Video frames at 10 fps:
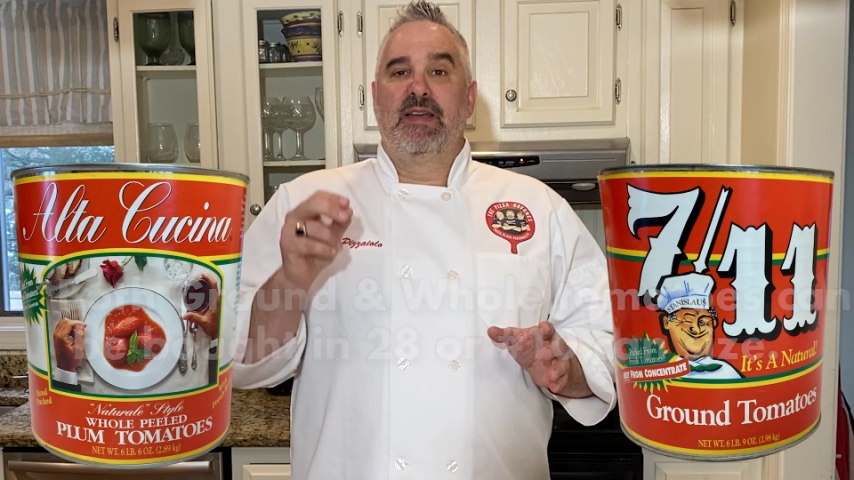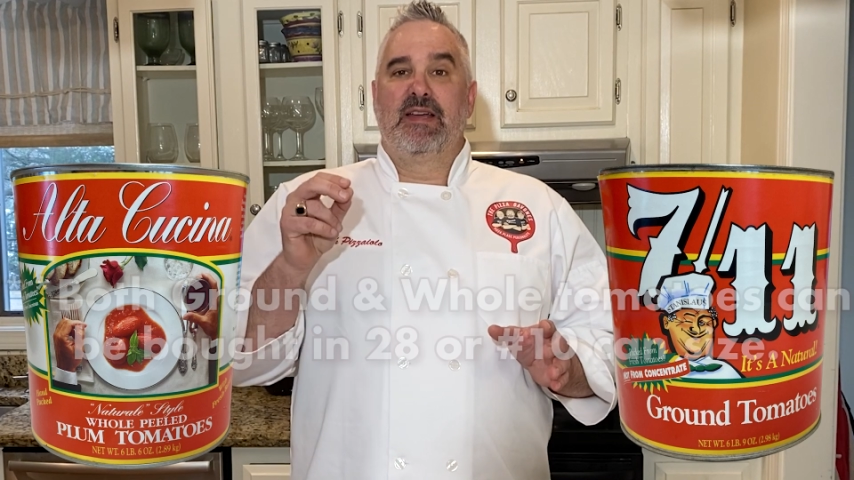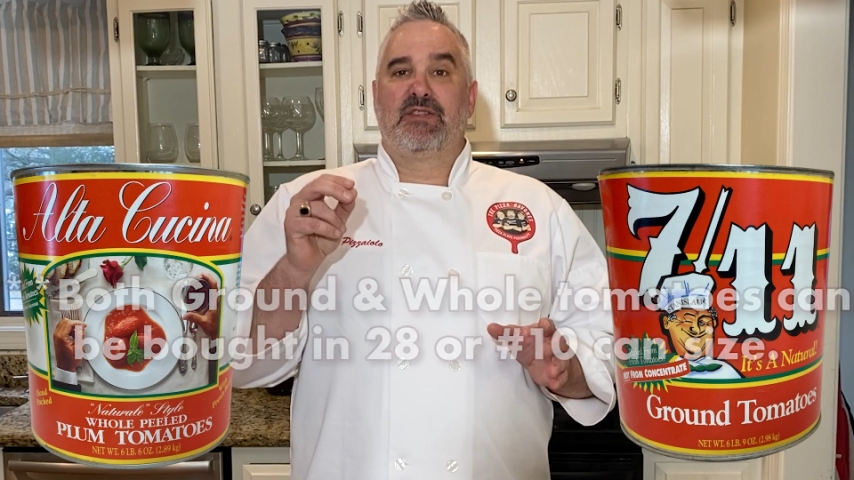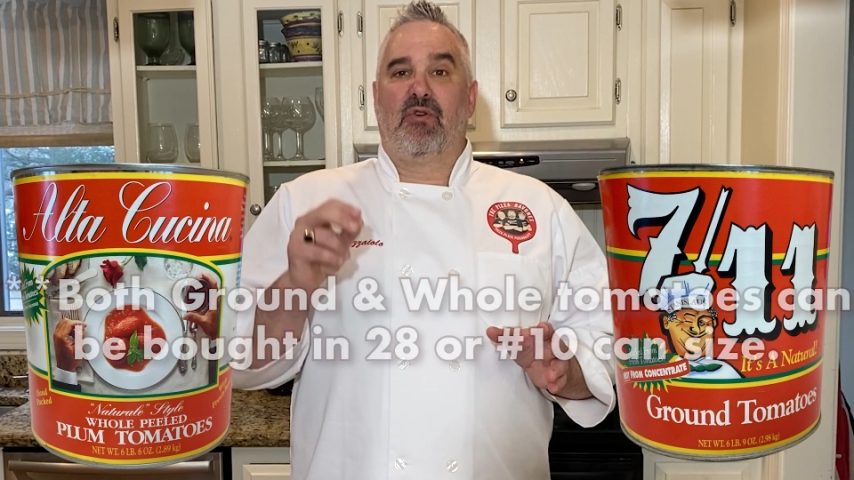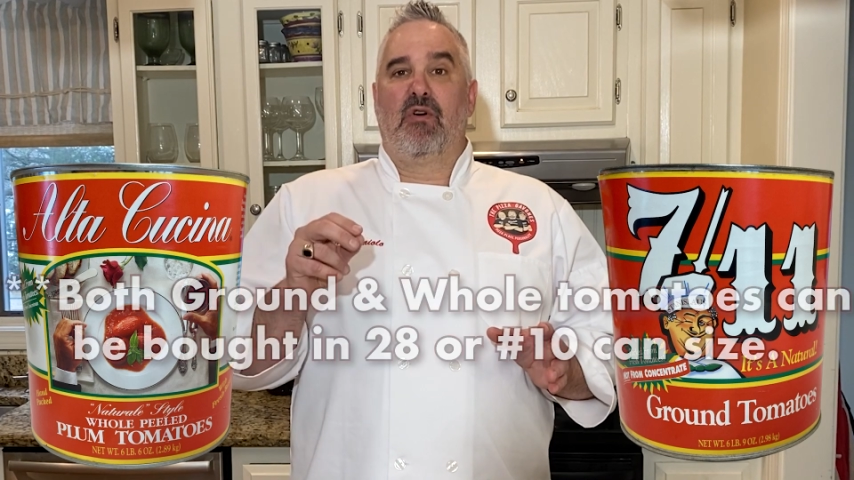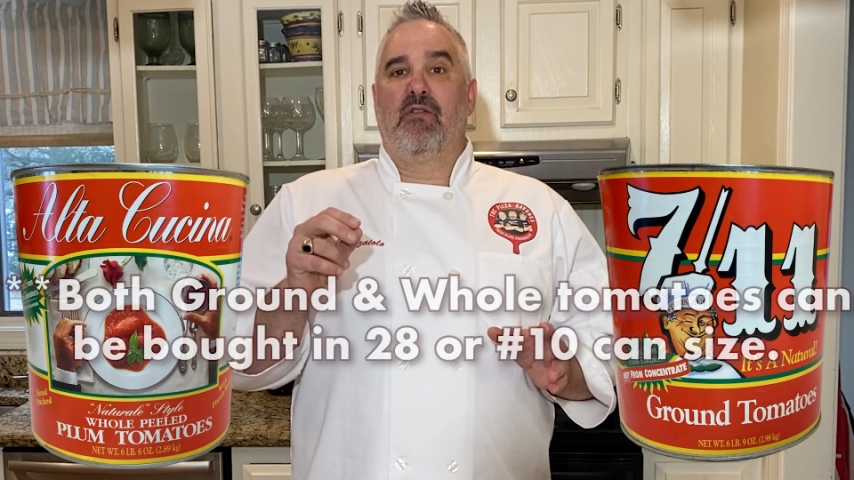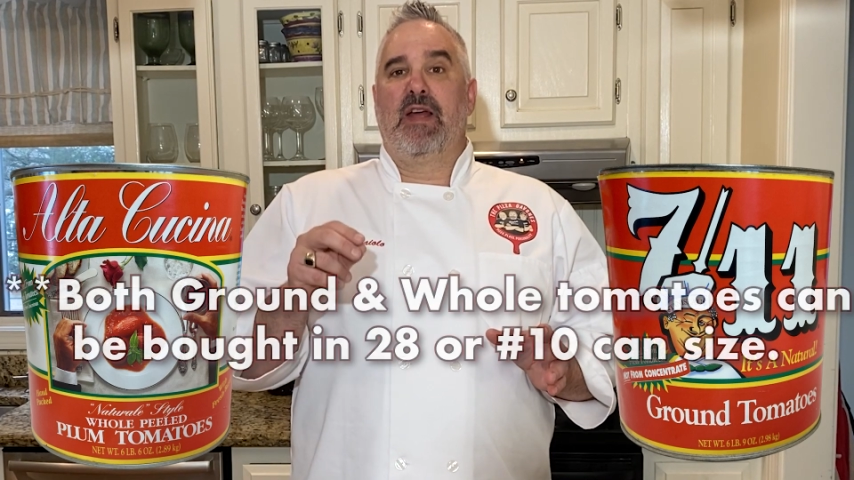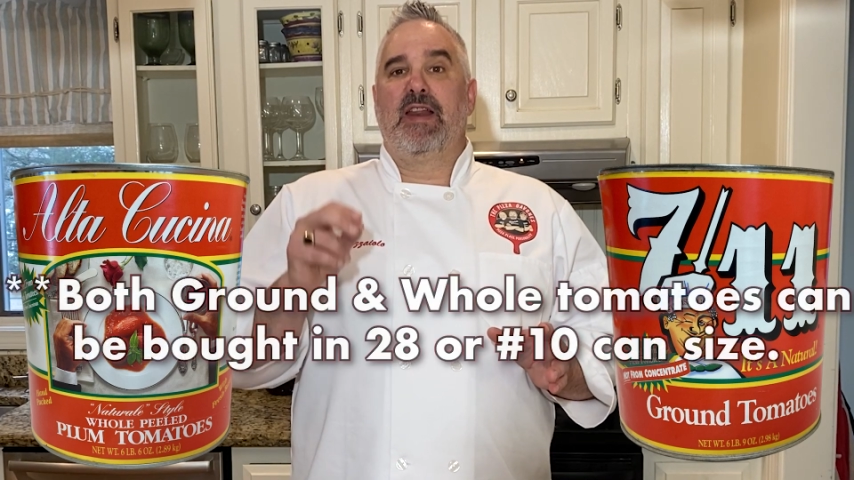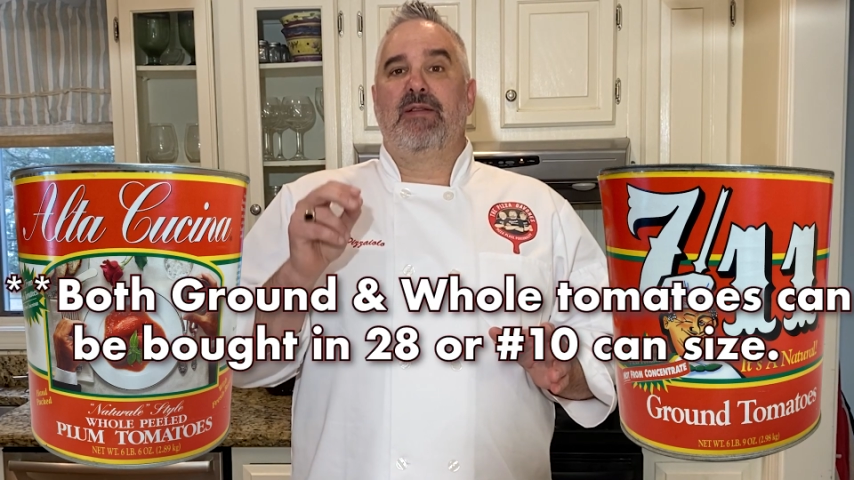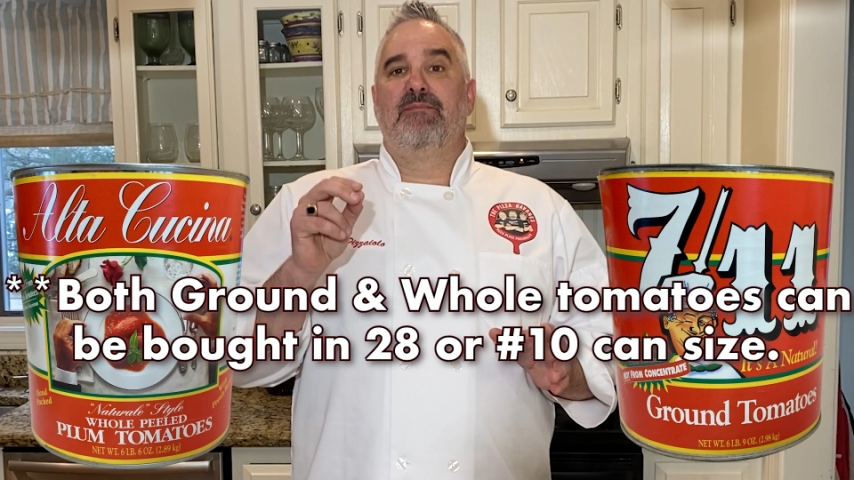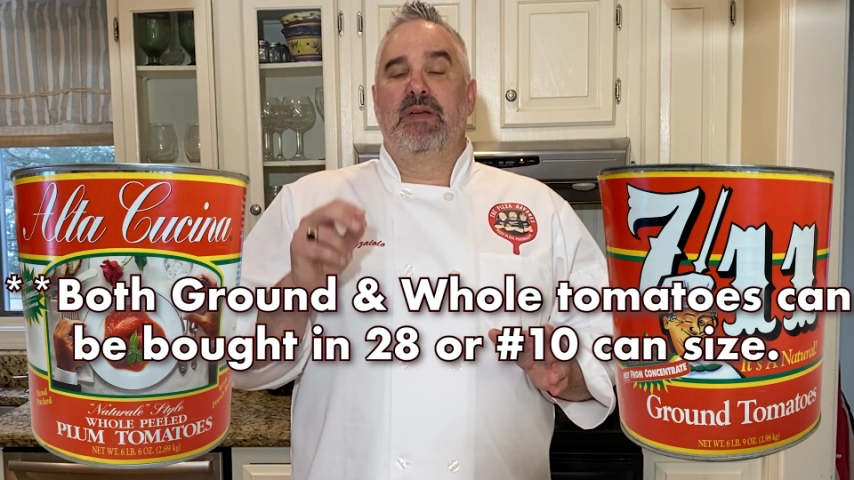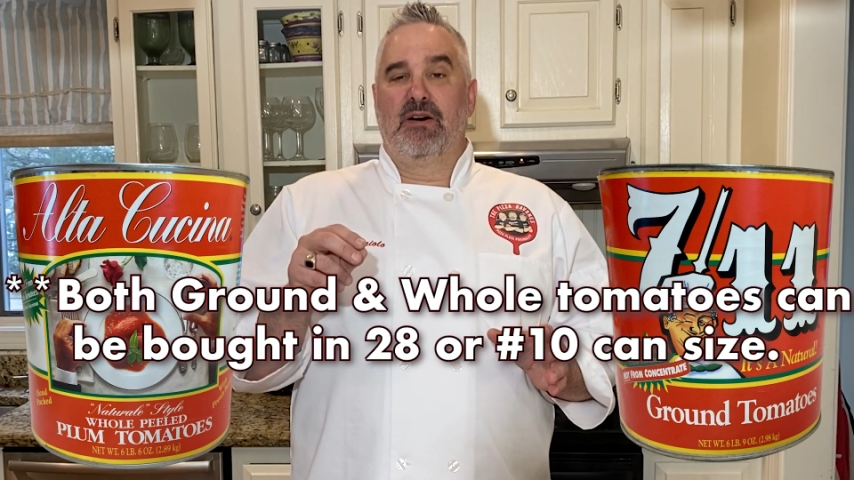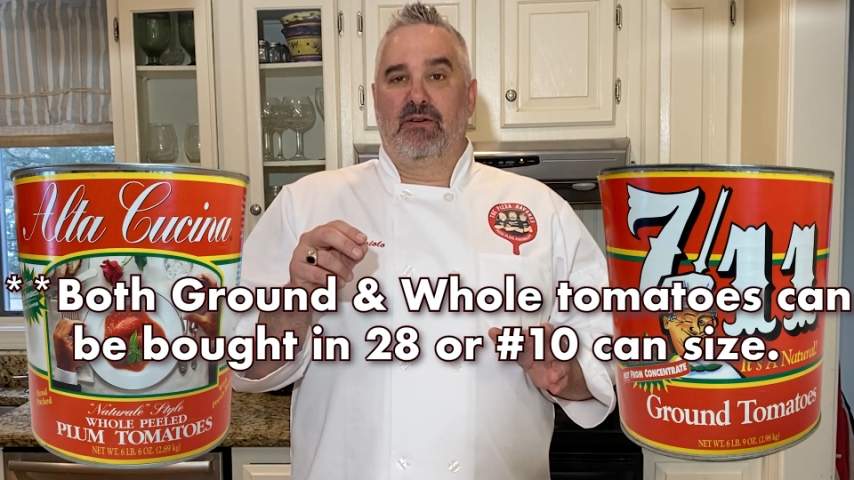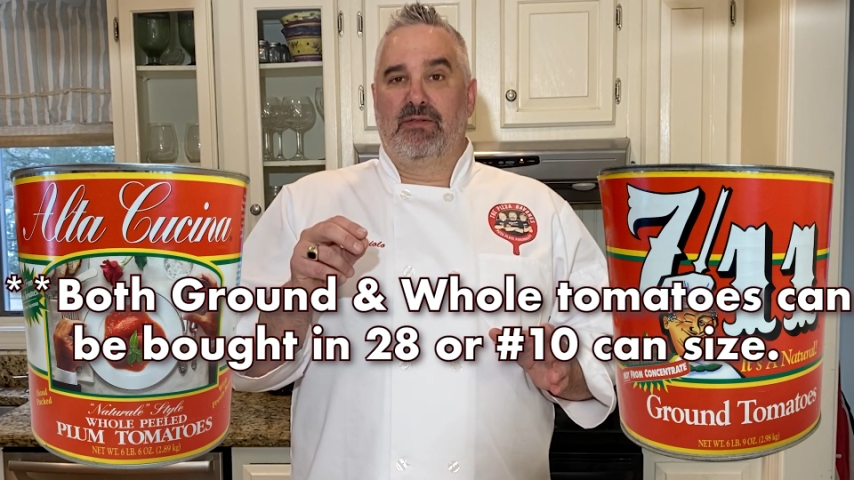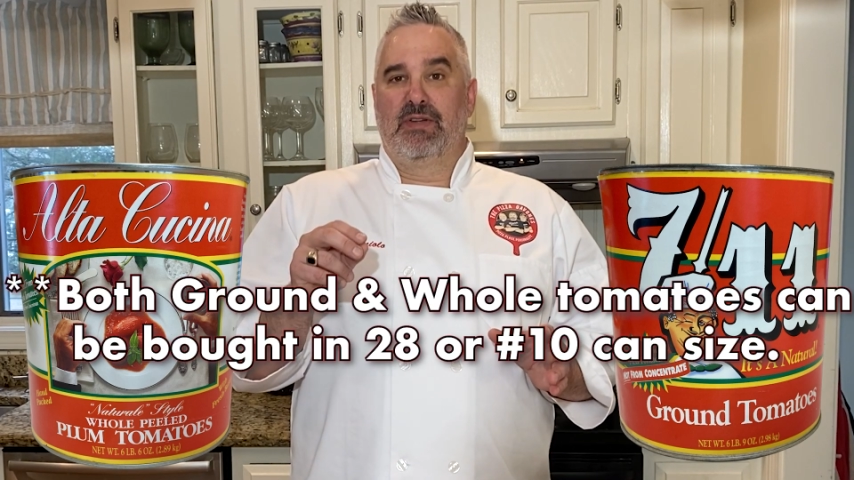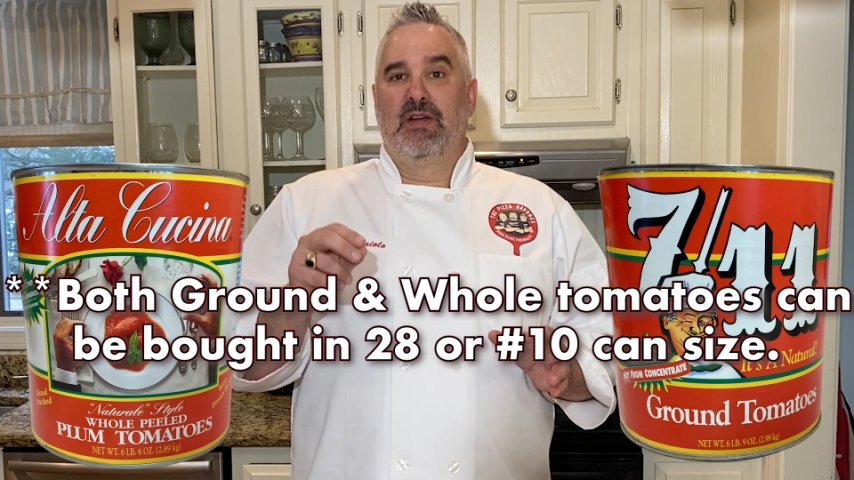is already milled